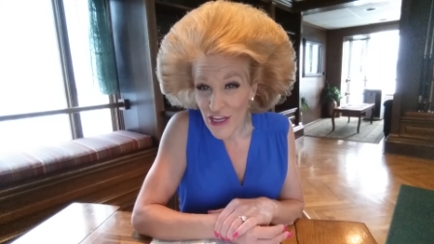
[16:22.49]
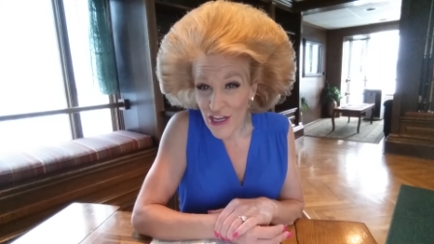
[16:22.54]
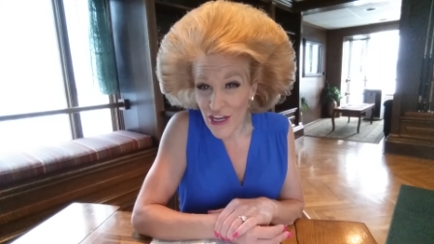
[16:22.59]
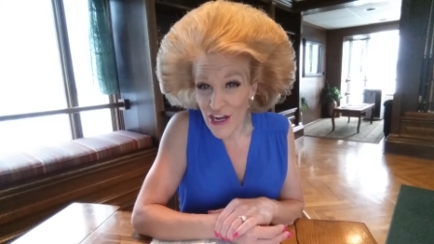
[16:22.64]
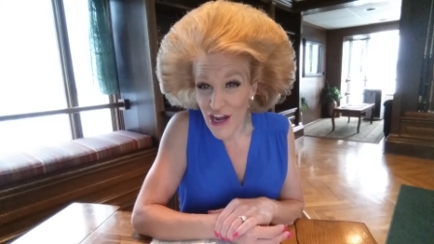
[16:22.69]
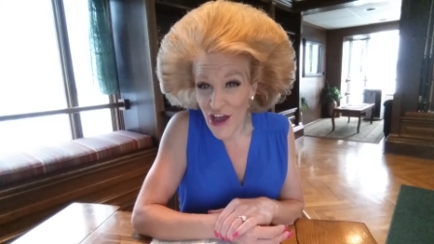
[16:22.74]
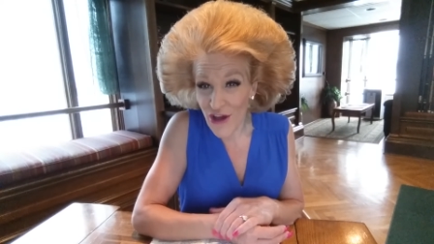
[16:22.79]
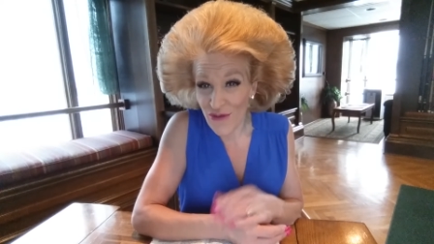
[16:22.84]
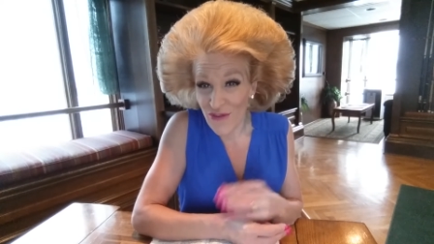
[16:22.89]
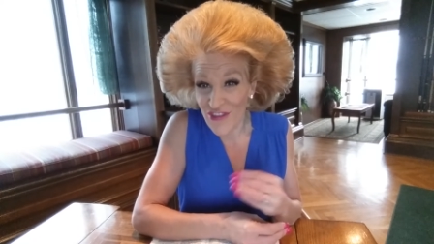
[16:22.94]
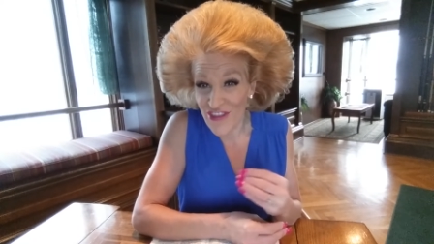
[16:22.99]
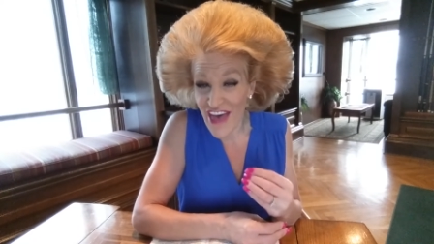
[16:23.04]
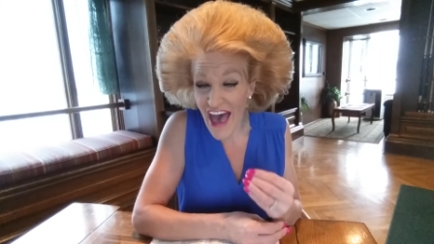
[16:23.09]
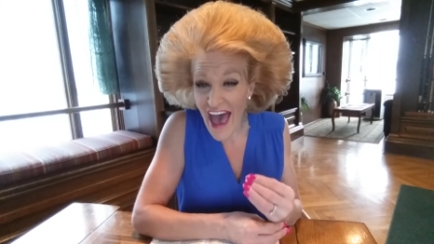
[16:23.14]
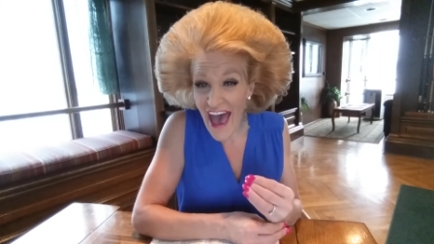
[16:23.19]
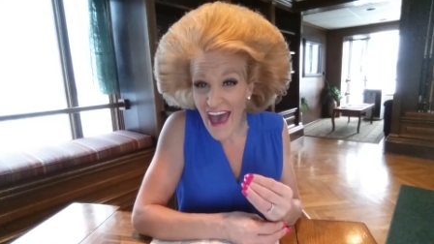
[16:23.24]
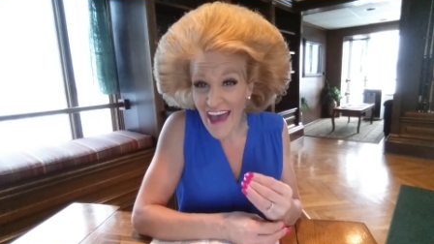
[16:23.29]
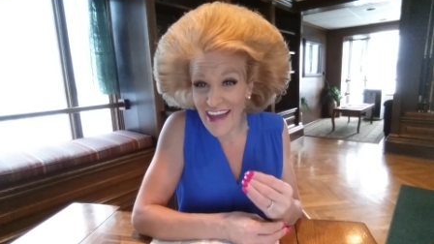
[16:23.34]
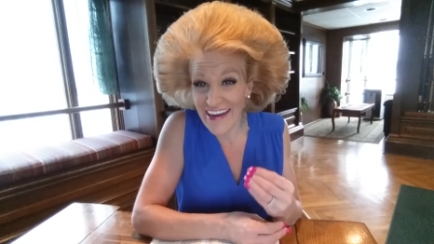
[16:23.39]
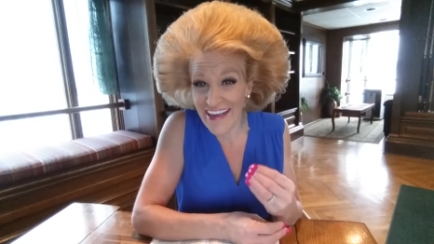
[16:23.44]
you know,
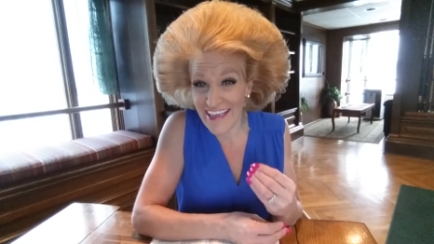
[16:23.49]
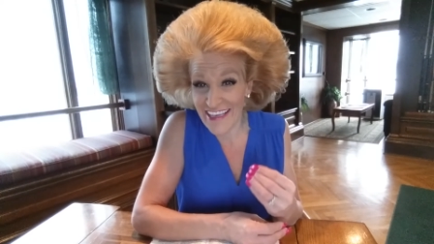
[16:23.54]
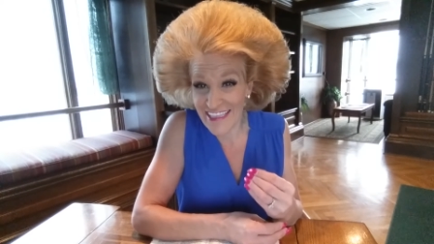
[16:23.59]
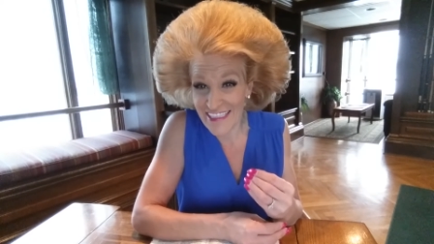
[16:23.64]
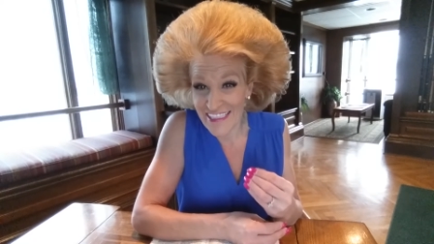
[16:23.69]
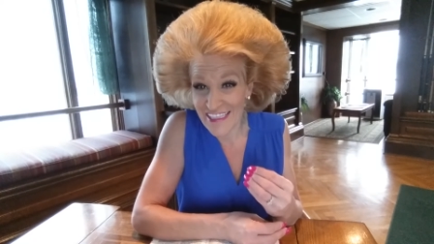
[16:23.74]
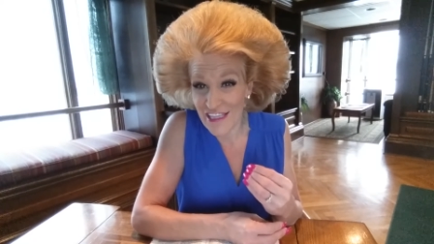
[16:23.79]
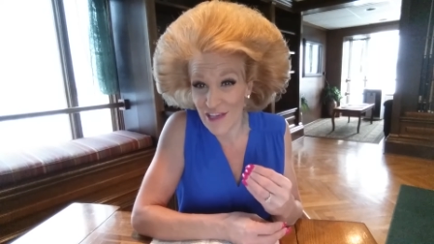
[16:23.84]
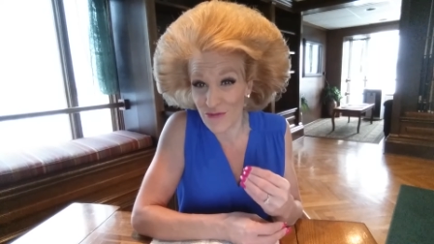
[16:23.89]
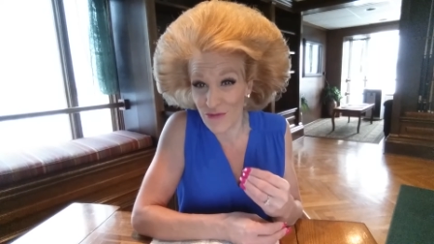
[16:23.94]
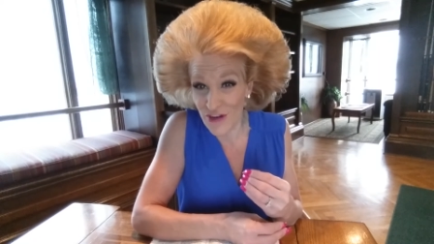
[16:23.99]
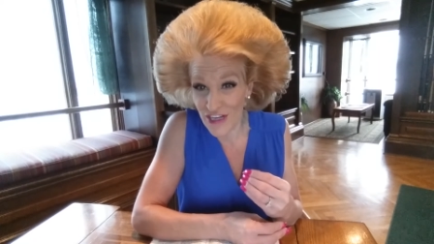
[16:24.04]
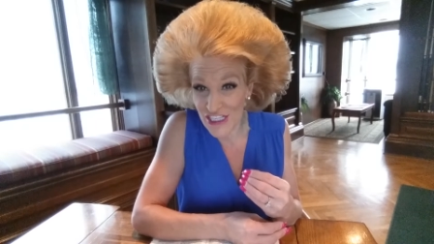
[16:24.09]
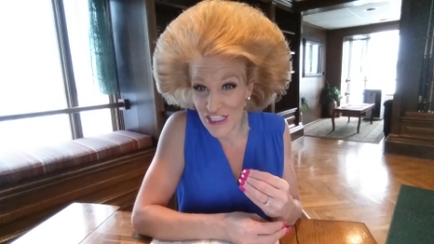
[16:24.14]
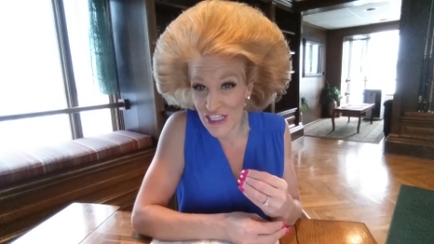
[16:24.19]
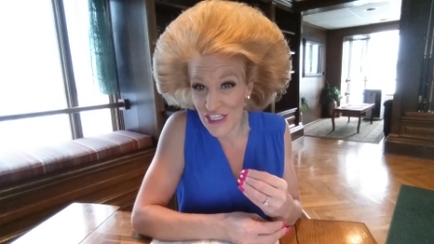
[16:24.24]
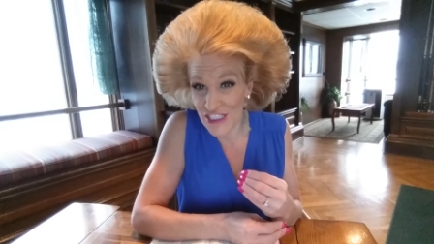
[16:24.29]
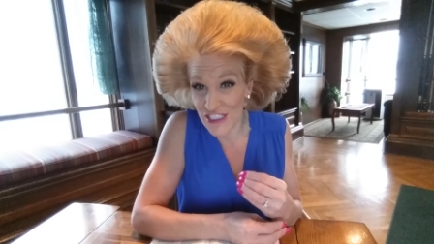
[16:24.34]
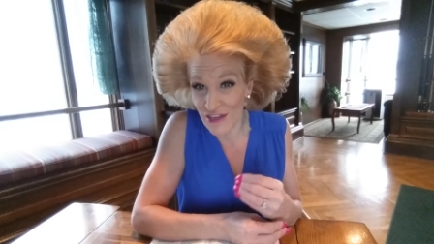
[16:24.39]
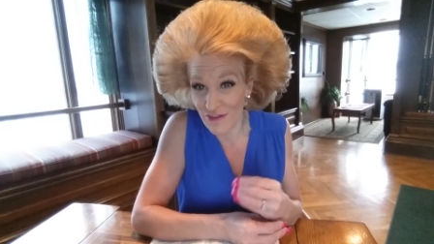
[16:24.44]
that is the
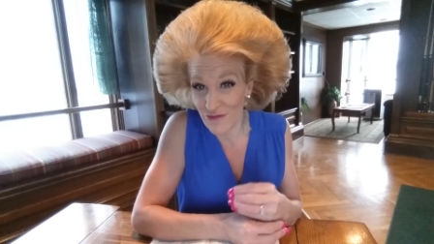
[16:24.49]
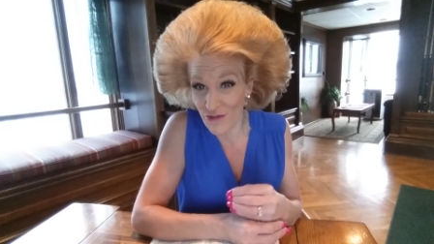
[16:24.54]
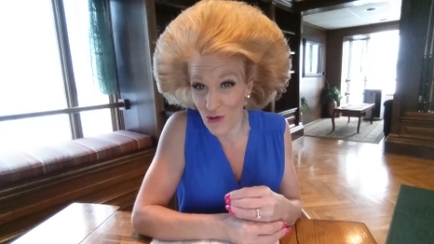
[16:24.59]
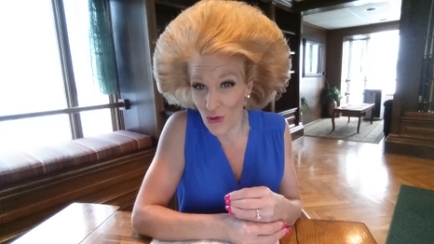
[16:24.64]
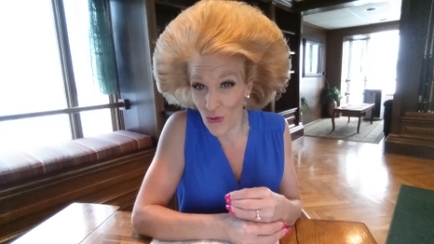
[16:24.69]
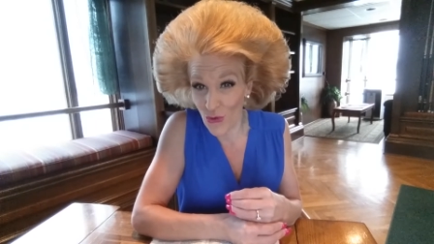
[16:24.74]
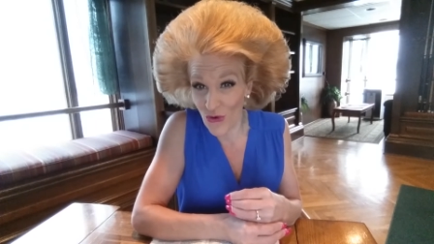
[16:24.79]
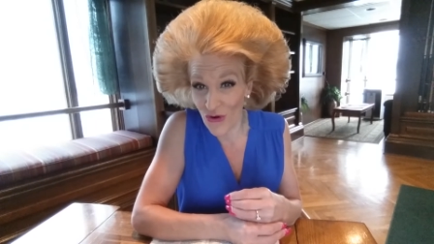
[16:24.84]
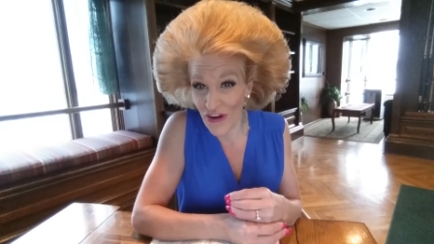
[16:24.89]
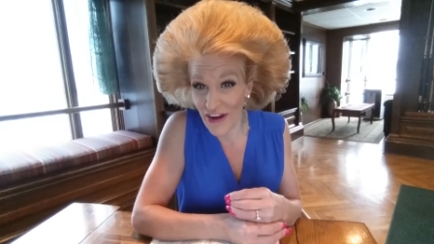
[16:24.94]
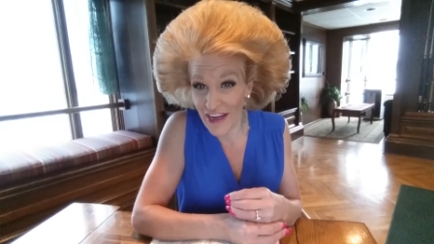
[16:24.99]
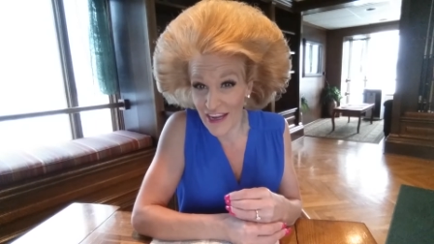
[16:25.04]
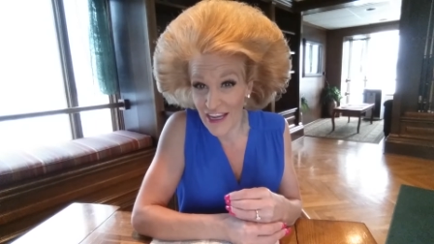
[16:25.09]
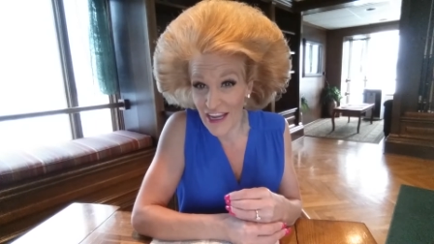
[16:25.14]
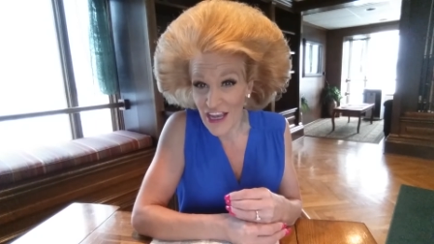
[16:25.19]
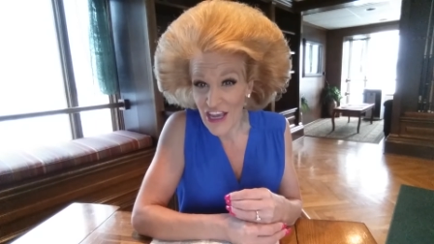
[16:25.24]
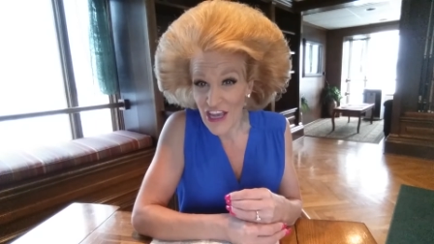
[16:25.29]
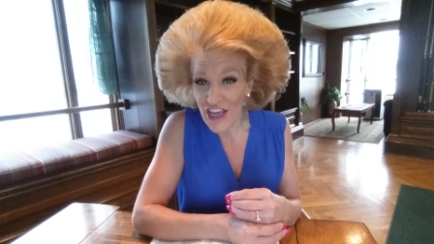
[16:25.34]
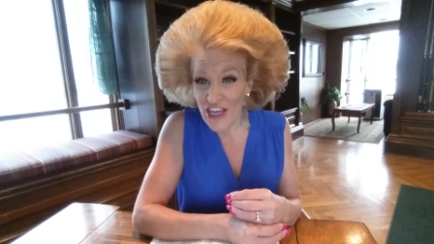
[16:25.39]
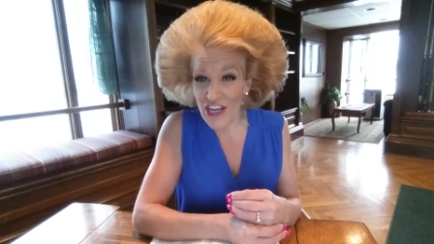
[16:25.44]
riches of glory.
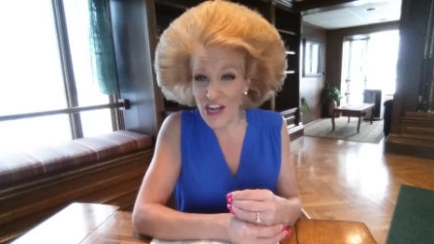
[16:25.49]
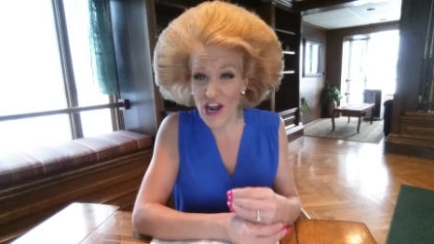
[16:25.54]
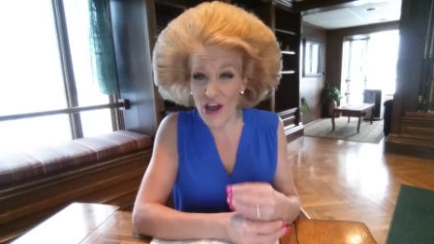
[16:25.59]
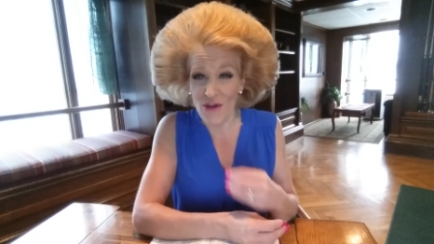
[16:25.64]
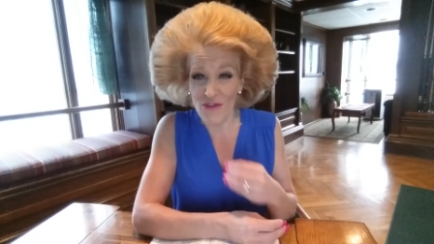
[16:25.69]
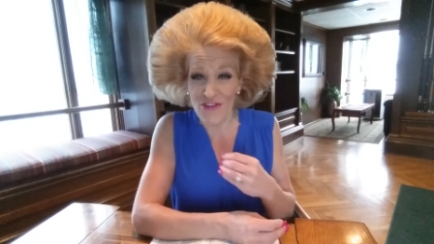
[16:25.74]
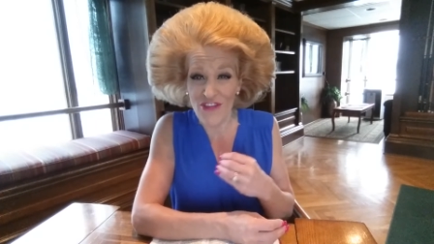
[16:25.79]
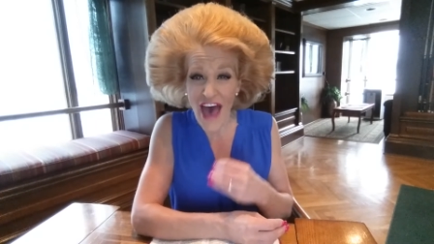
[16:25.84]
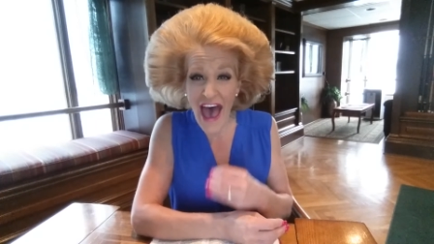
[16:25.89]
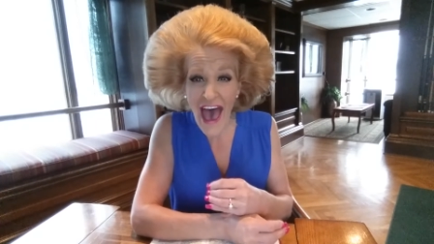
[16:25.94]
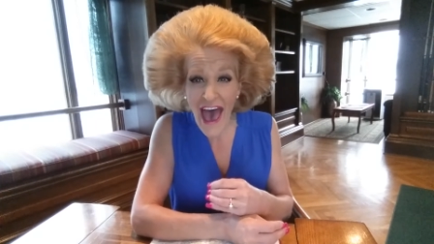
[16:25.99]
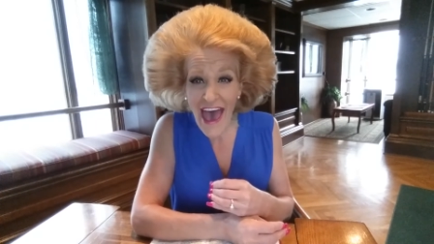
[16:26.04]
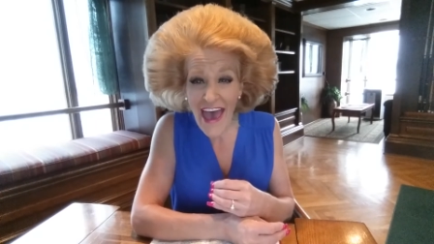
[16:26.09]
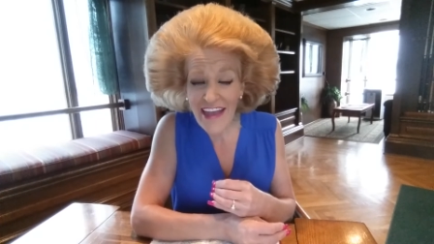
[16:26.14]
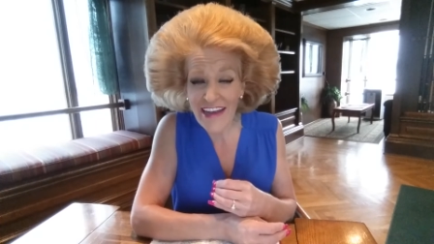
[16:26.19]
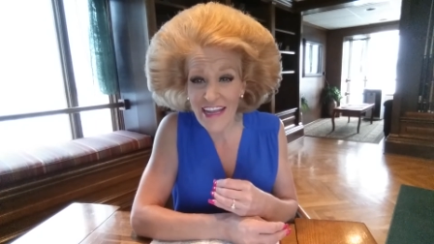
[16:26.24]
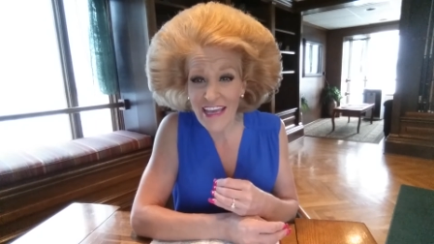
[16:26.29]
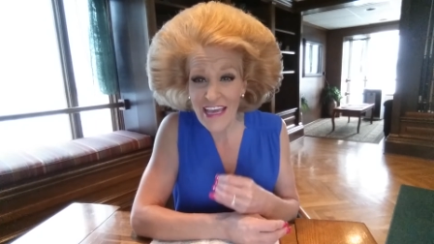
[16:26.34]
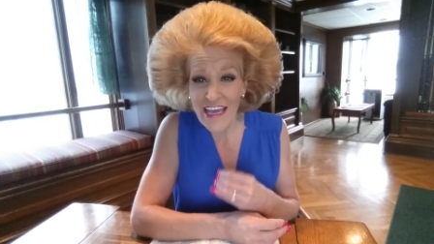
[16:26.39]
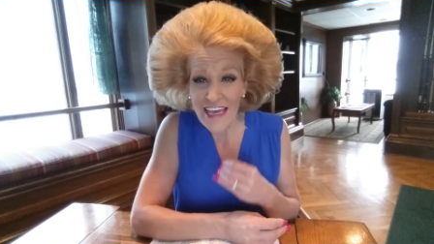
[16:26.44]
You know,
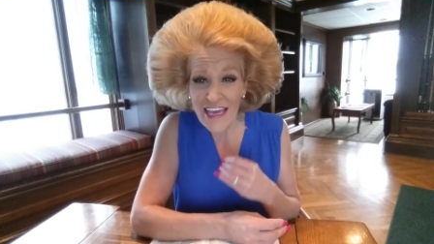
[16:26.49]
that